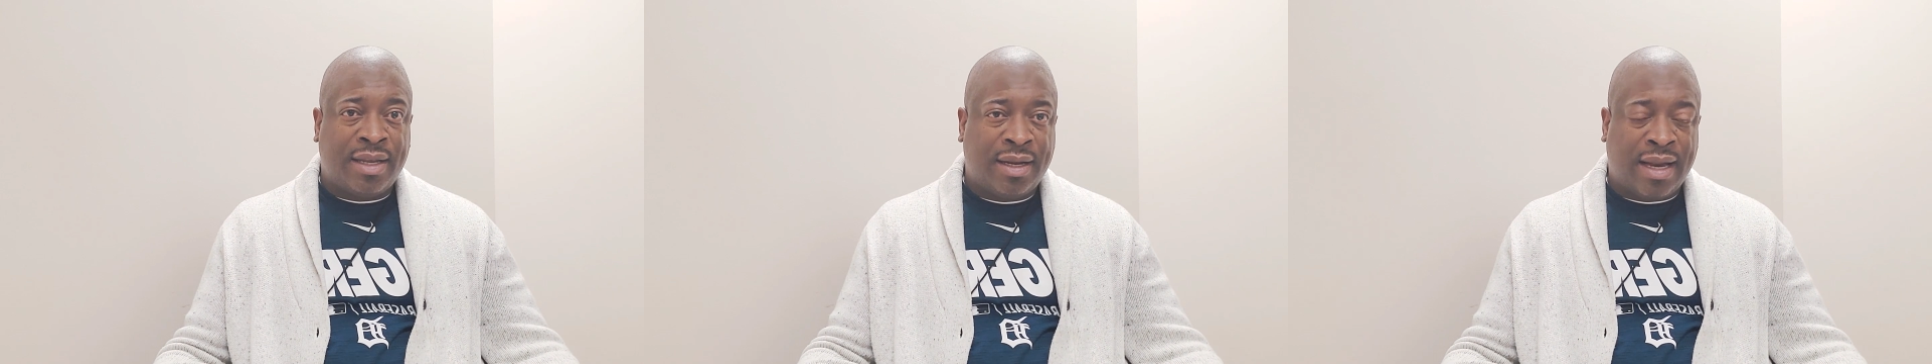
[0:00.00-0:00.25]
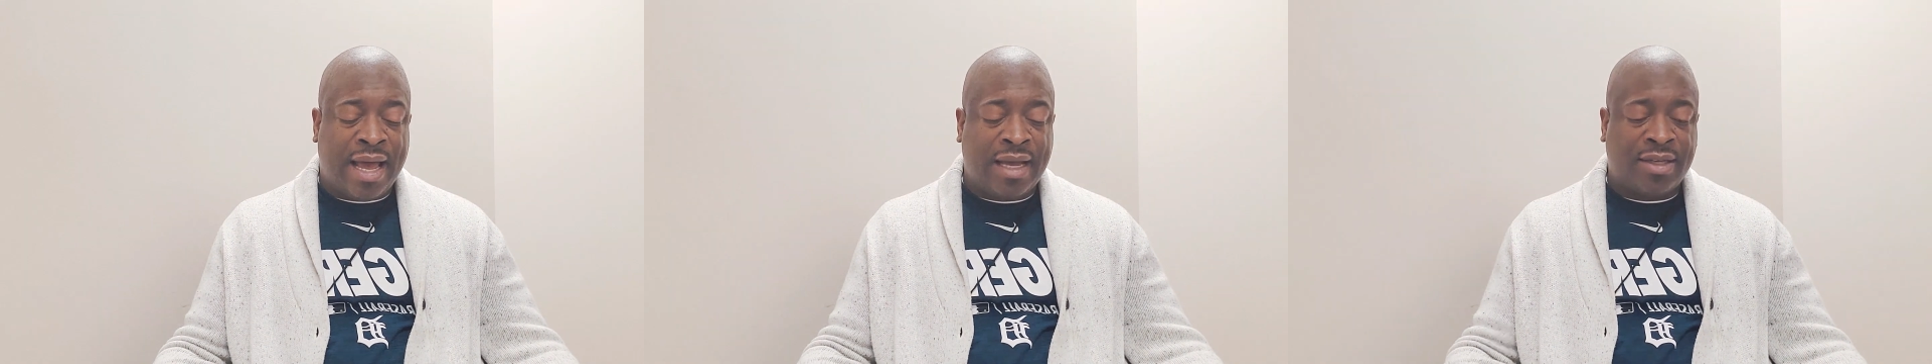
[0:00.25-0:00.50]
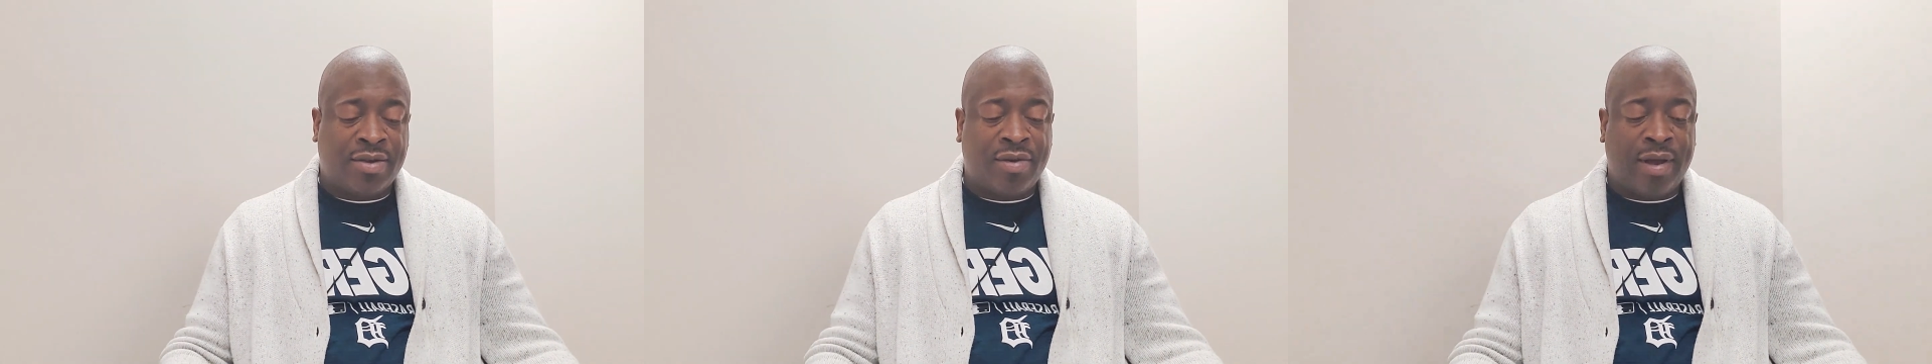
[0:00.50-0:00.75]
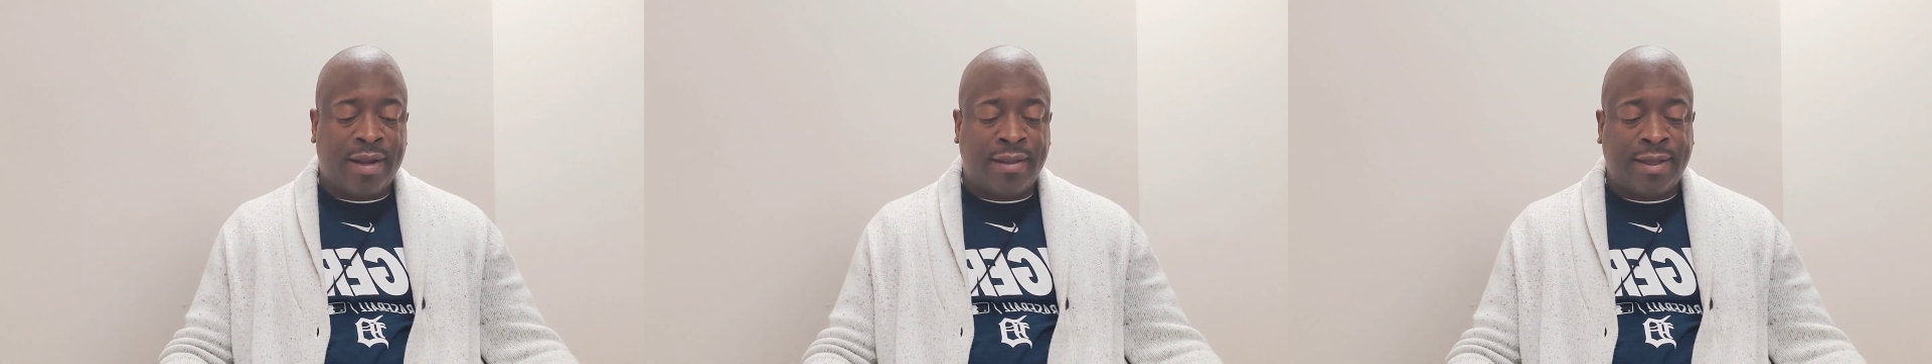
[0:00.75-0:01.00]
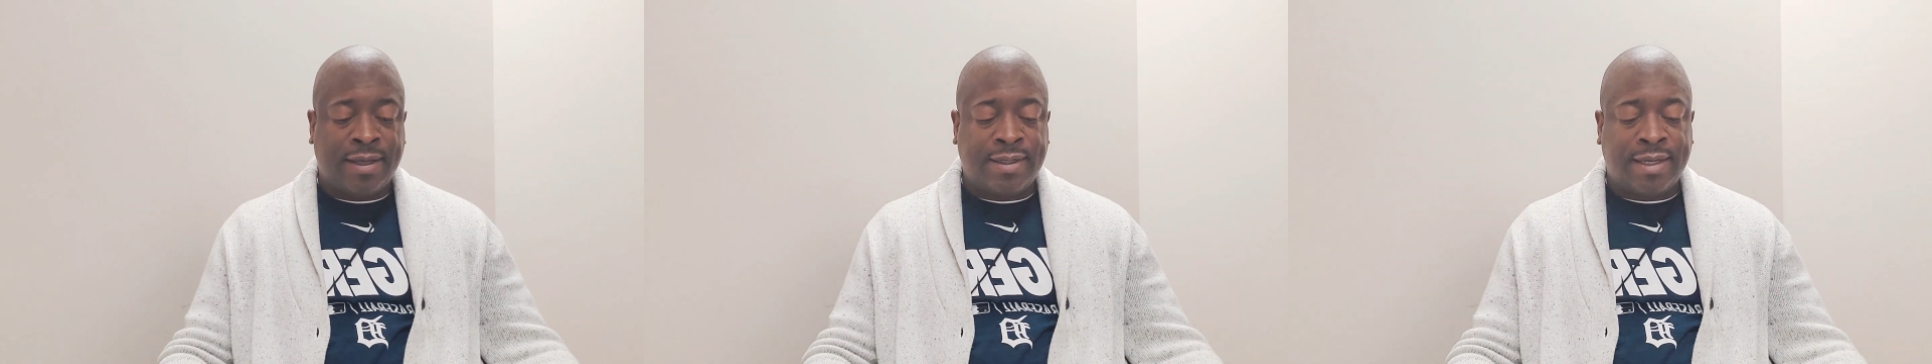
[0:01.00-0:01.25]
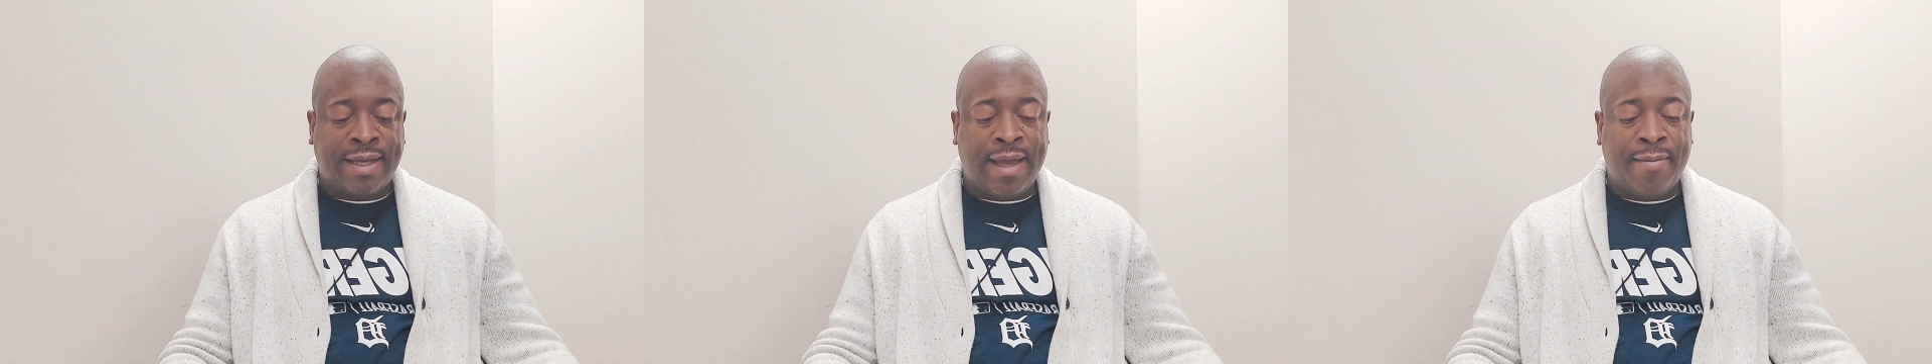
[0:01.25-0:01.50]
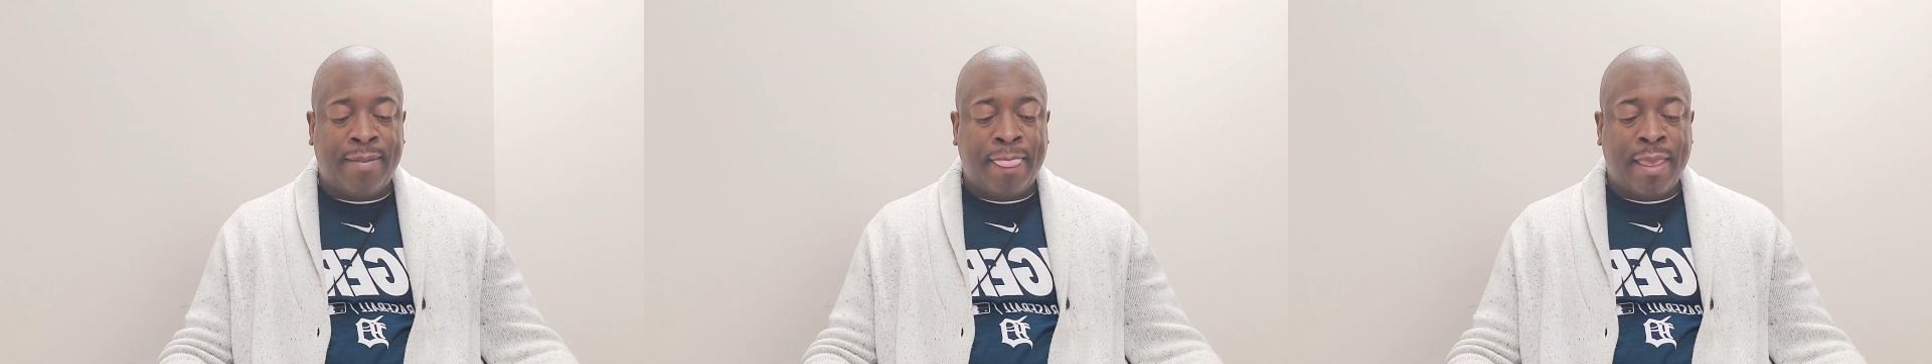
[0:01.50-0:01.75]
lines of credit, things like that.